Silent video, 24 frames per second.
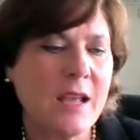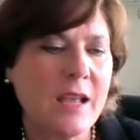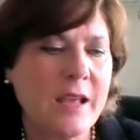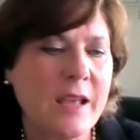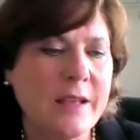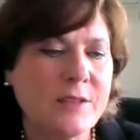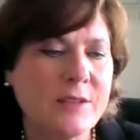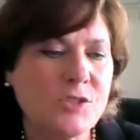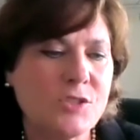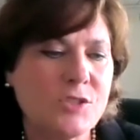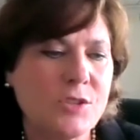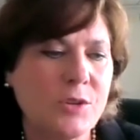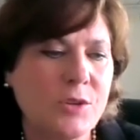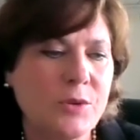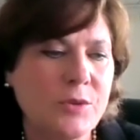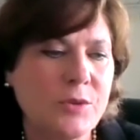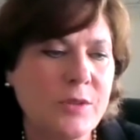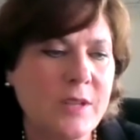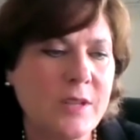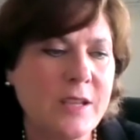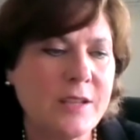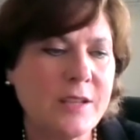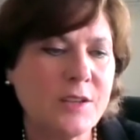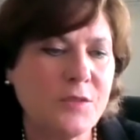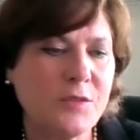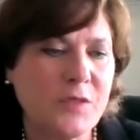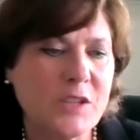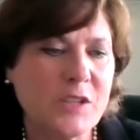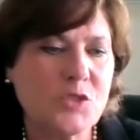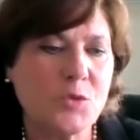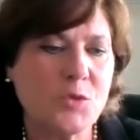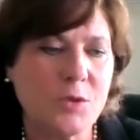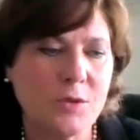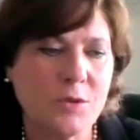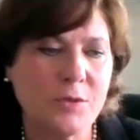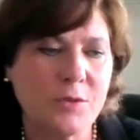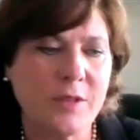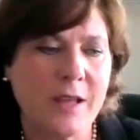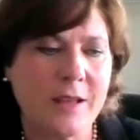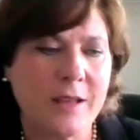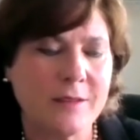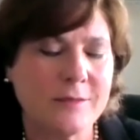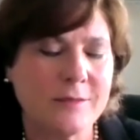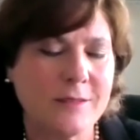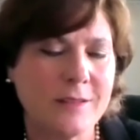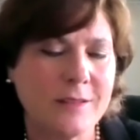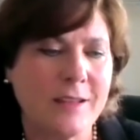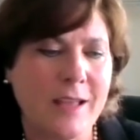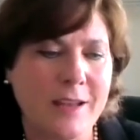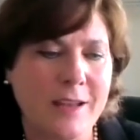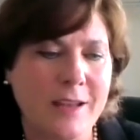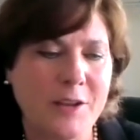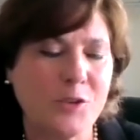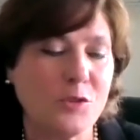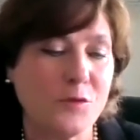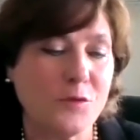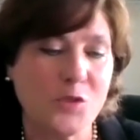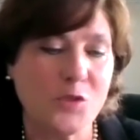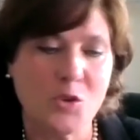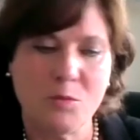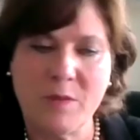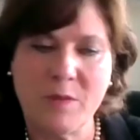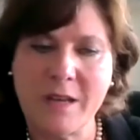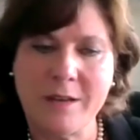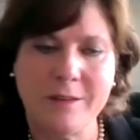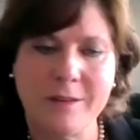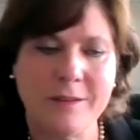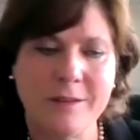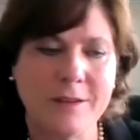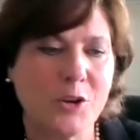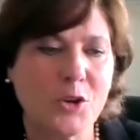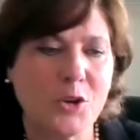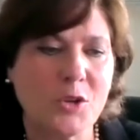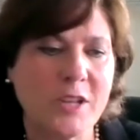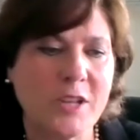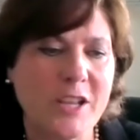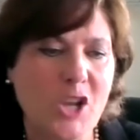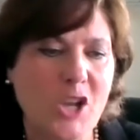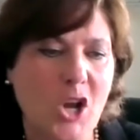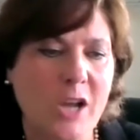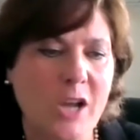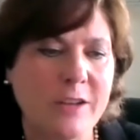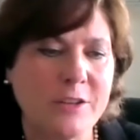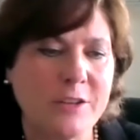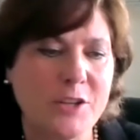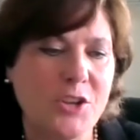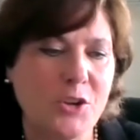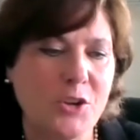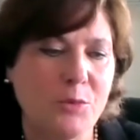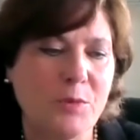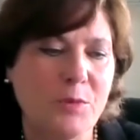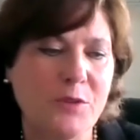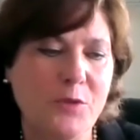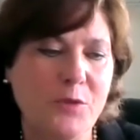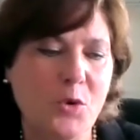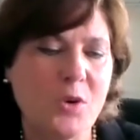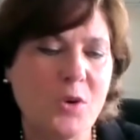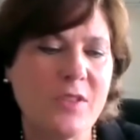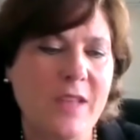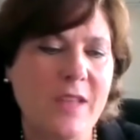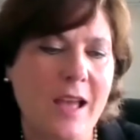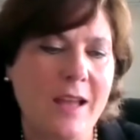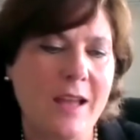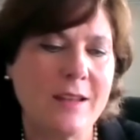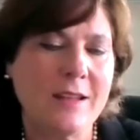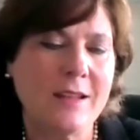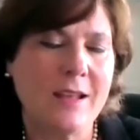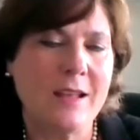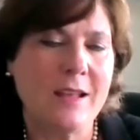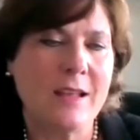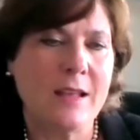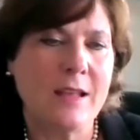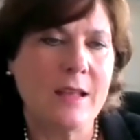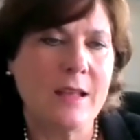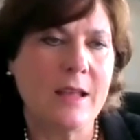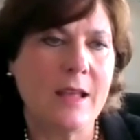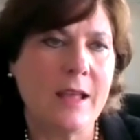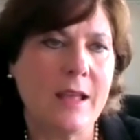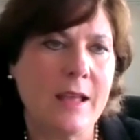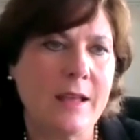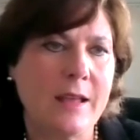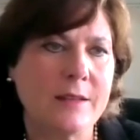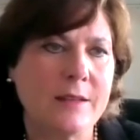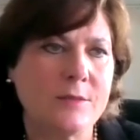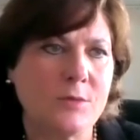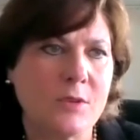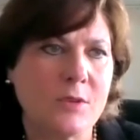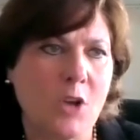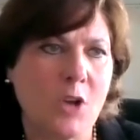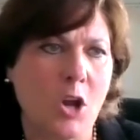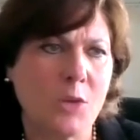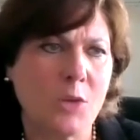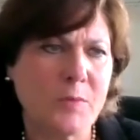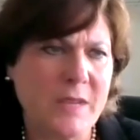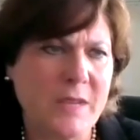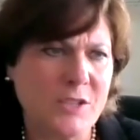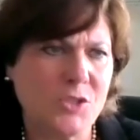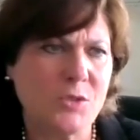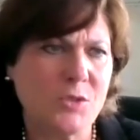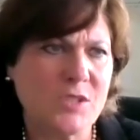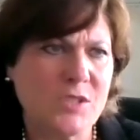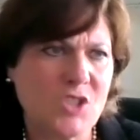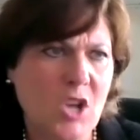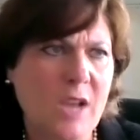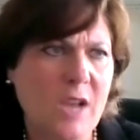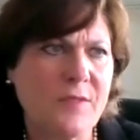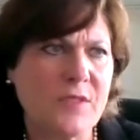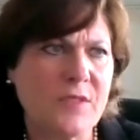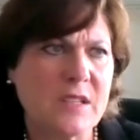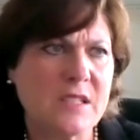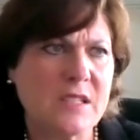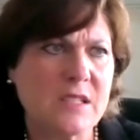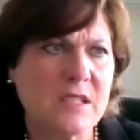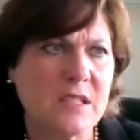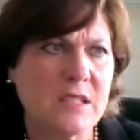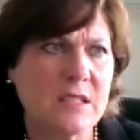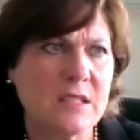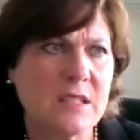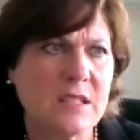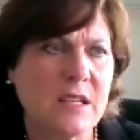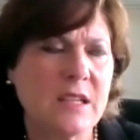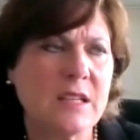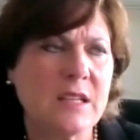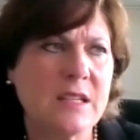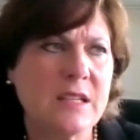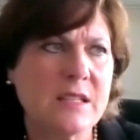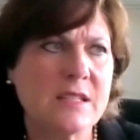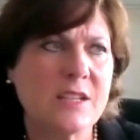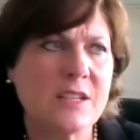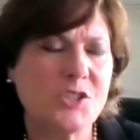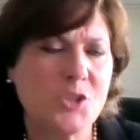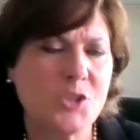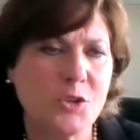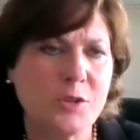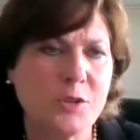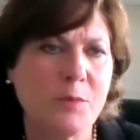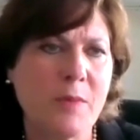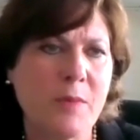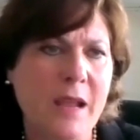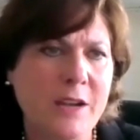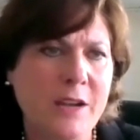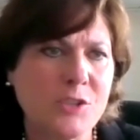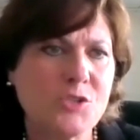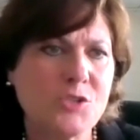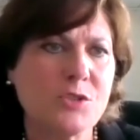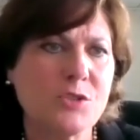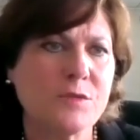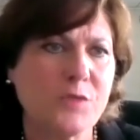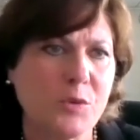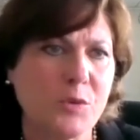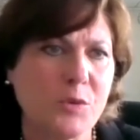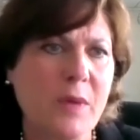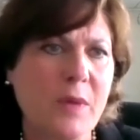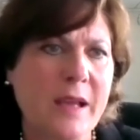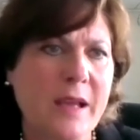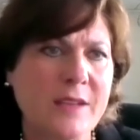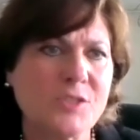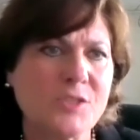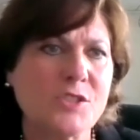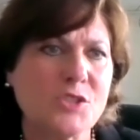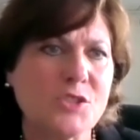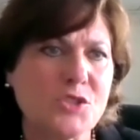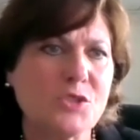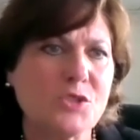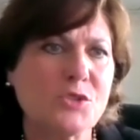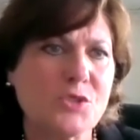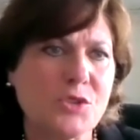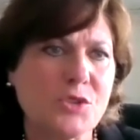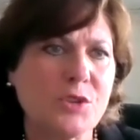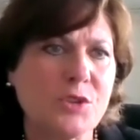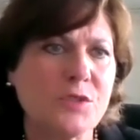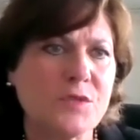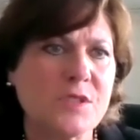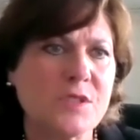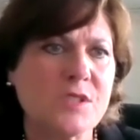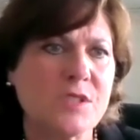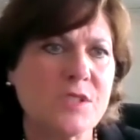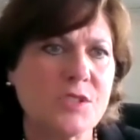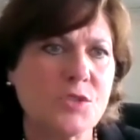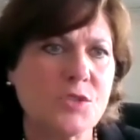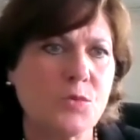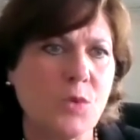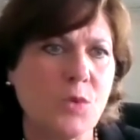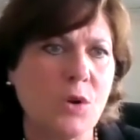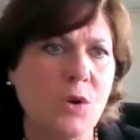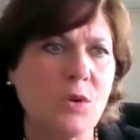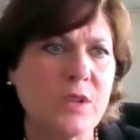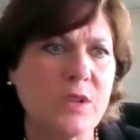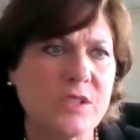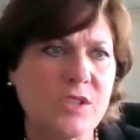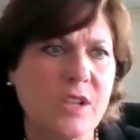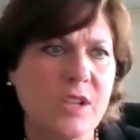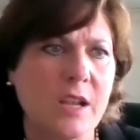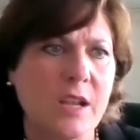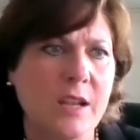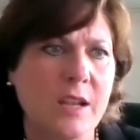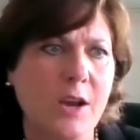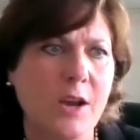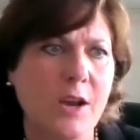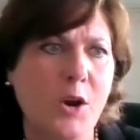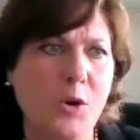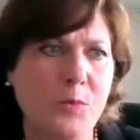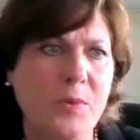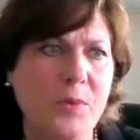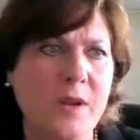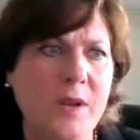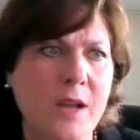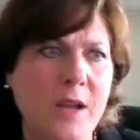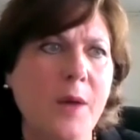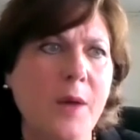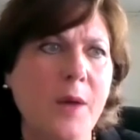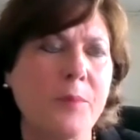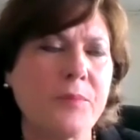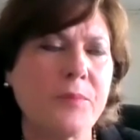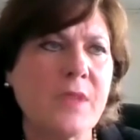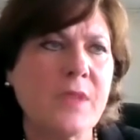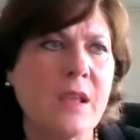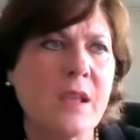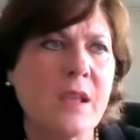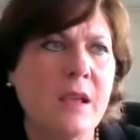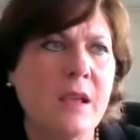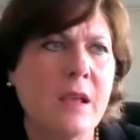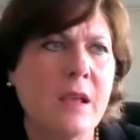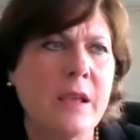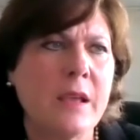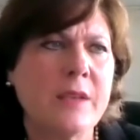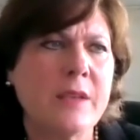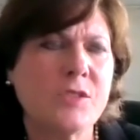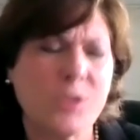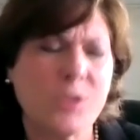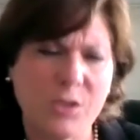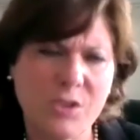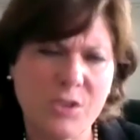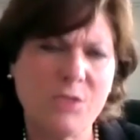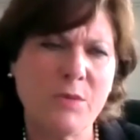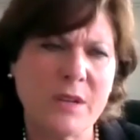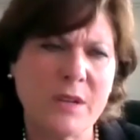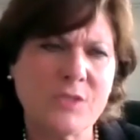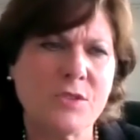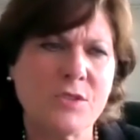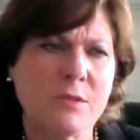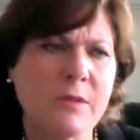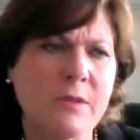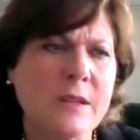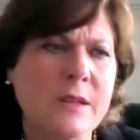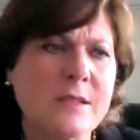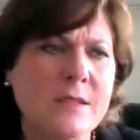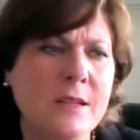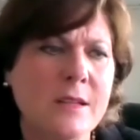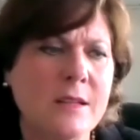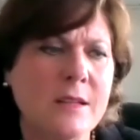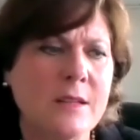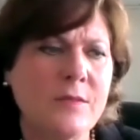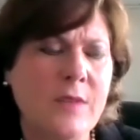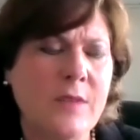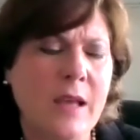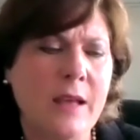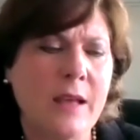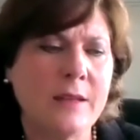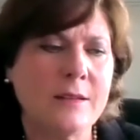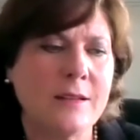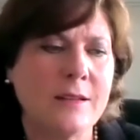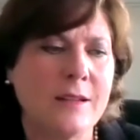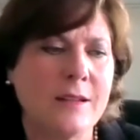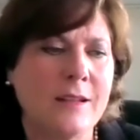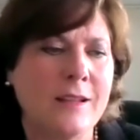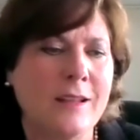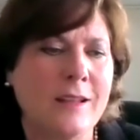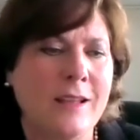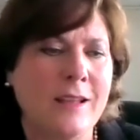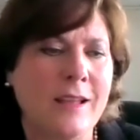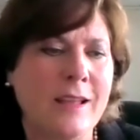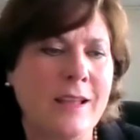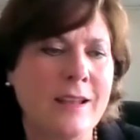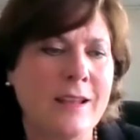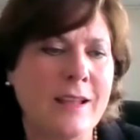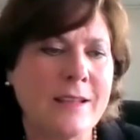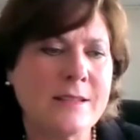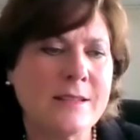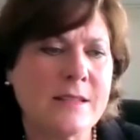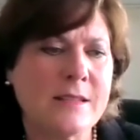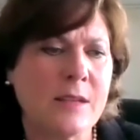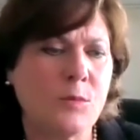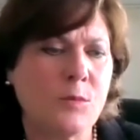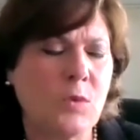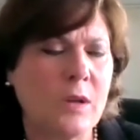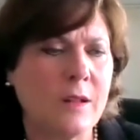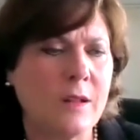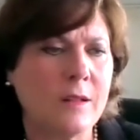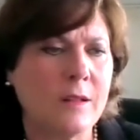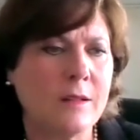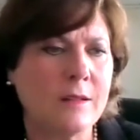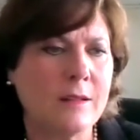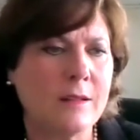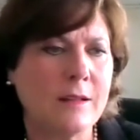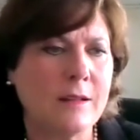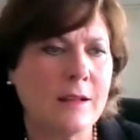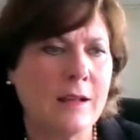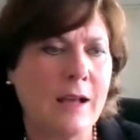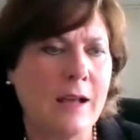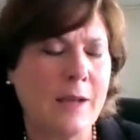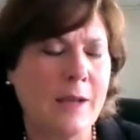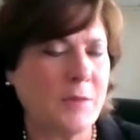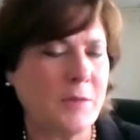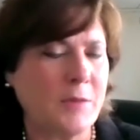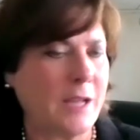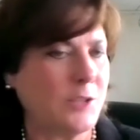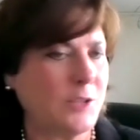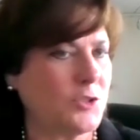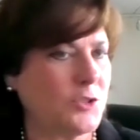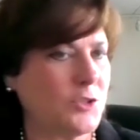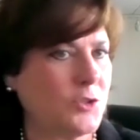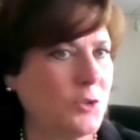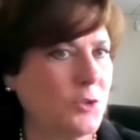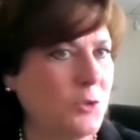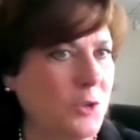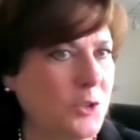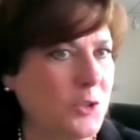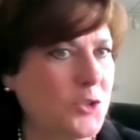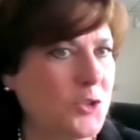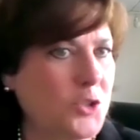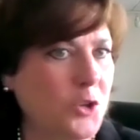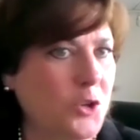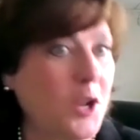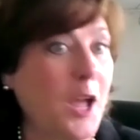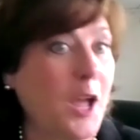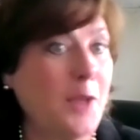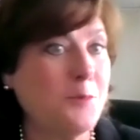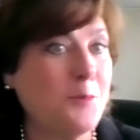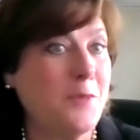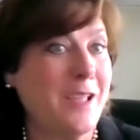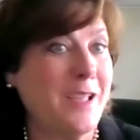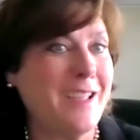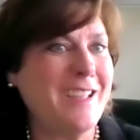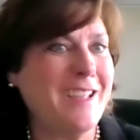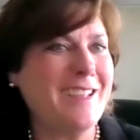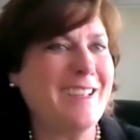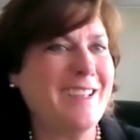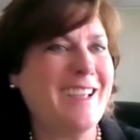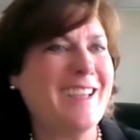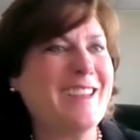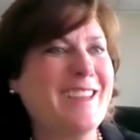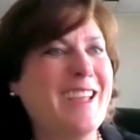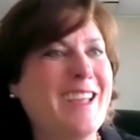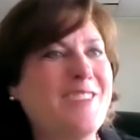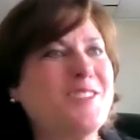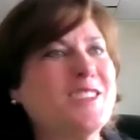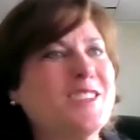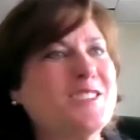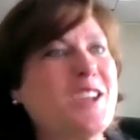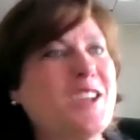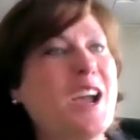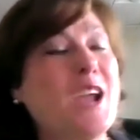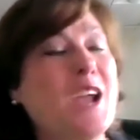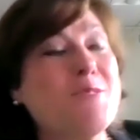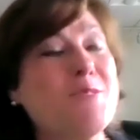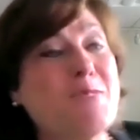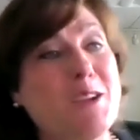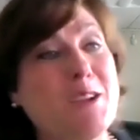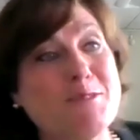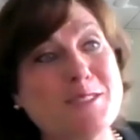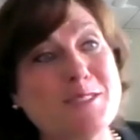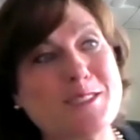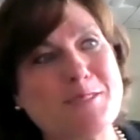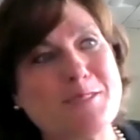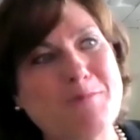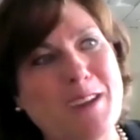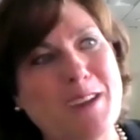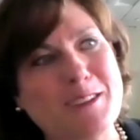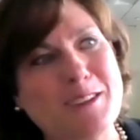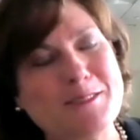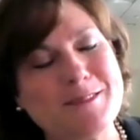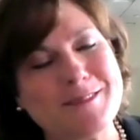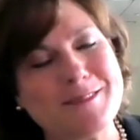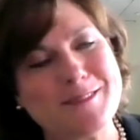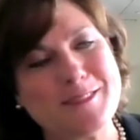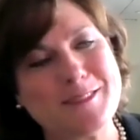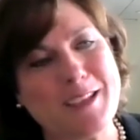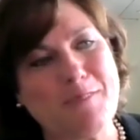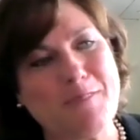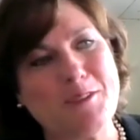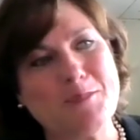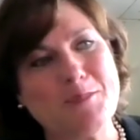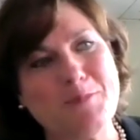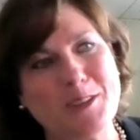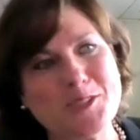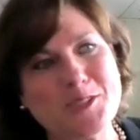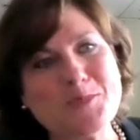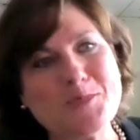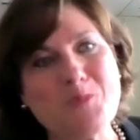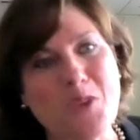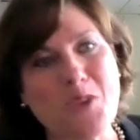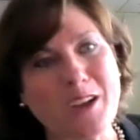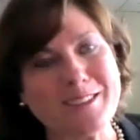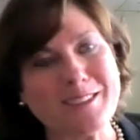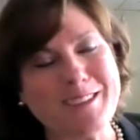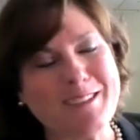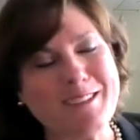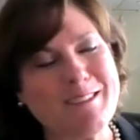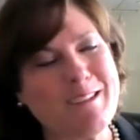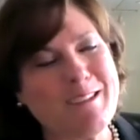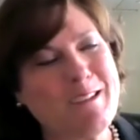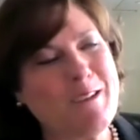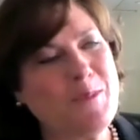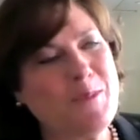And so the individual that had interviewed me early on, before that, had called me into his office and he said, the manager for passenger services role is going to open up. He said, are you interested in that? And I said, well, I'm not sure. Should I be? And at the time I was about 7 months pregnant.